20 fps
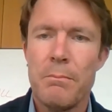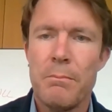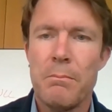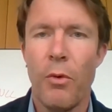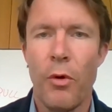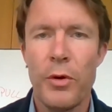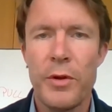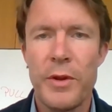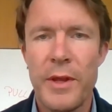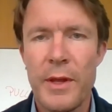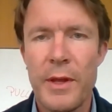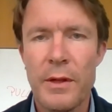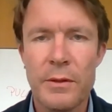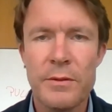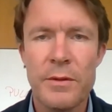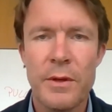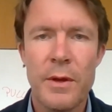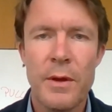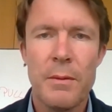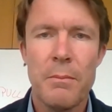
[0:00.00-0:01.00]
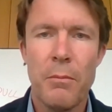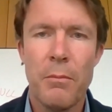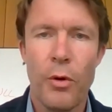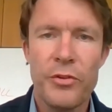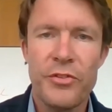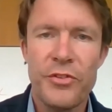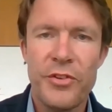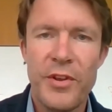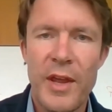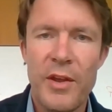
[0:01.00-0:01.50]
More yield,
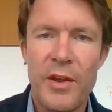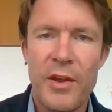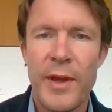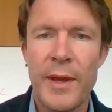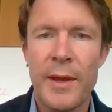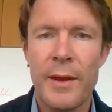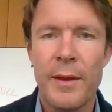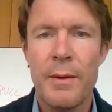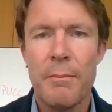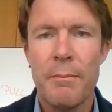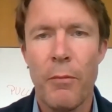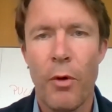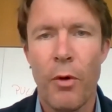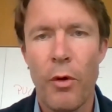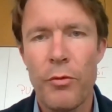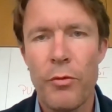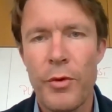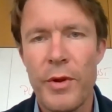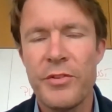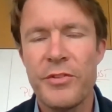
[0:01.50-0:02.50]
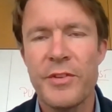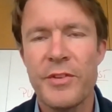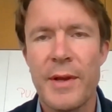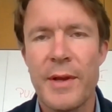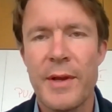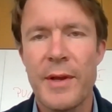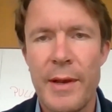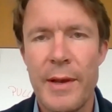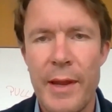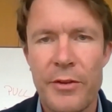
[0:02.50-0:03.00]
more saving, more risk,
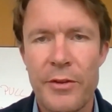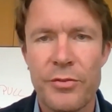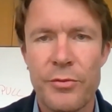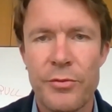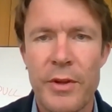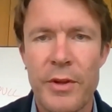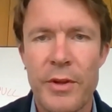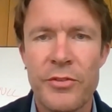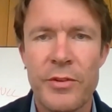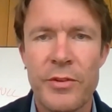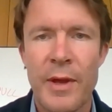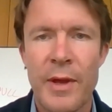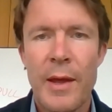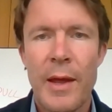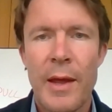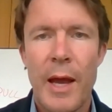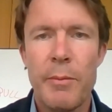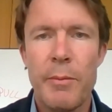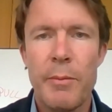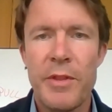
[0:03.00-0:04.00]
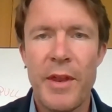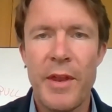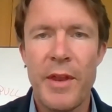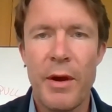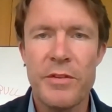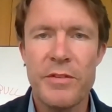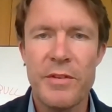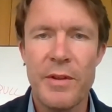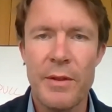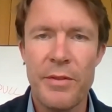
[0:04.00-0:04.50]
less risk. I mean,
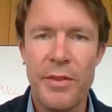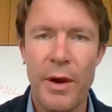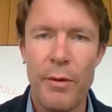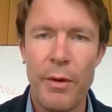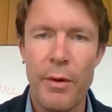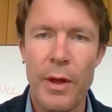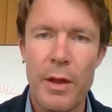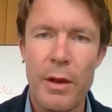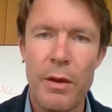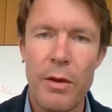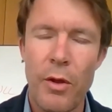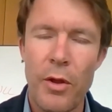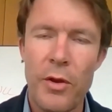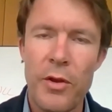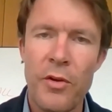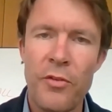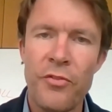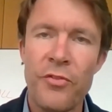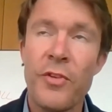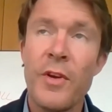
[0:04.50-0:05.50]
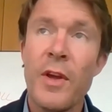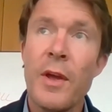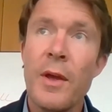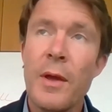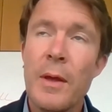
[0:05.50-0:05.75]
there are a lot of